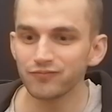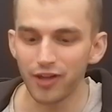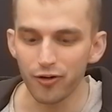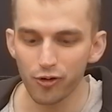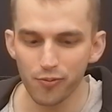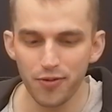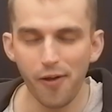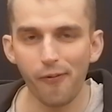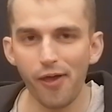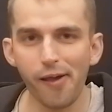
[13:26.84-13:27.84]
That could be
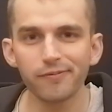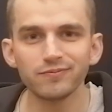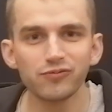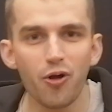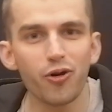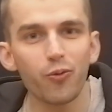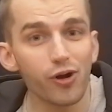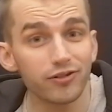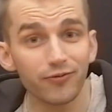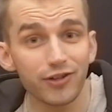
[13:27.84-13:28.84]
a thing in the
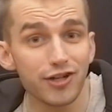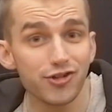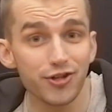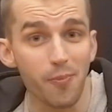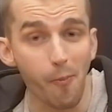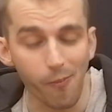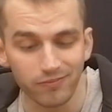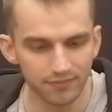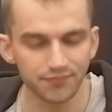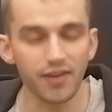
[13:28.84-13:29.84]
world of Kenshi.
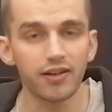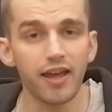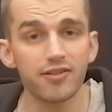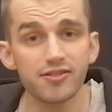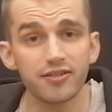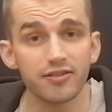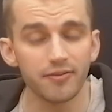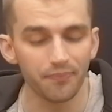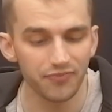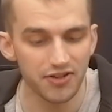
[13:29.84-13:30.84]
It has
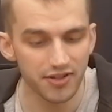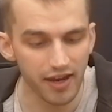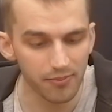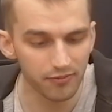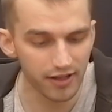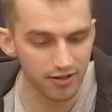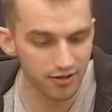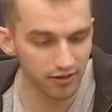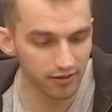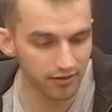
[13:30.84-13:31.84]
the same
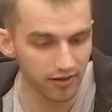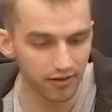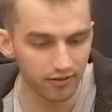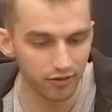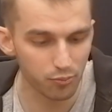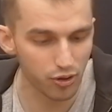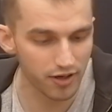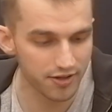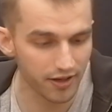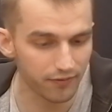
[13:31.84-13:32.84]
desolate and
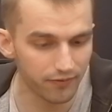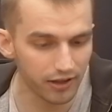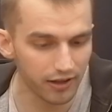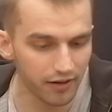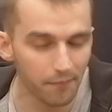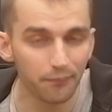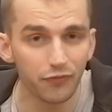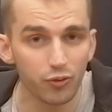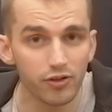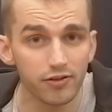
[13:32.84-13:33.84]
depressing feeling
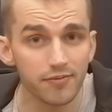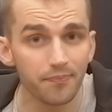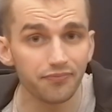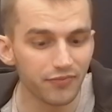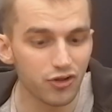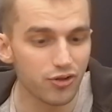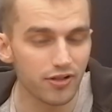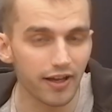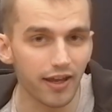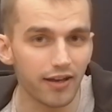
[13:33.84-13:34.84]
to it, just
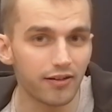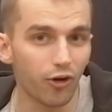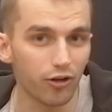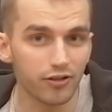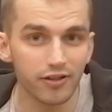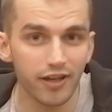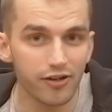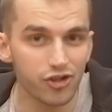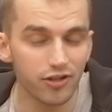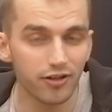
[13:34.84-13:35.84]
like any other
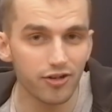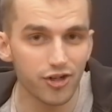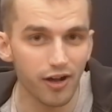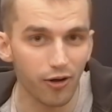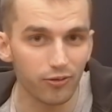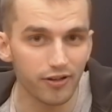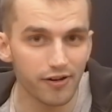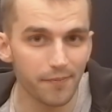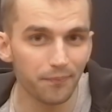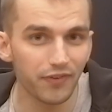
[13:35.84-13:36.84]
Kenshi dish out
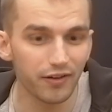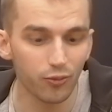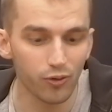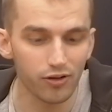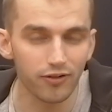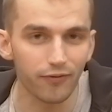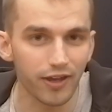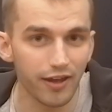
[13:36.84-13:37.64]
there in the world of